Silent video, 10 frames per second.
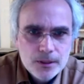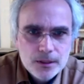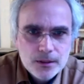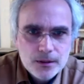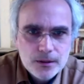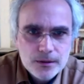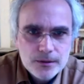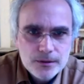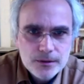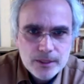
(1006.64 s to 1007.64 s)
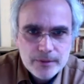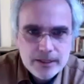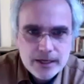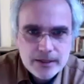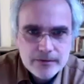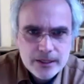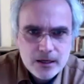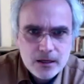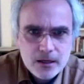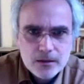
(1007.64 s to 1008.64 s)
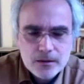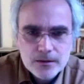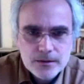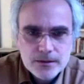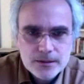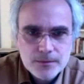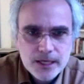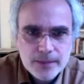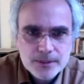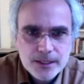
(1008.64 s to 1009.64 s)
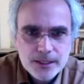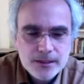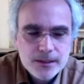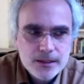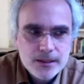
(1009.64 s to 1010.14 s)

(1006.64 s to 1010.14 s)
Or maybe not even at all at some time scale.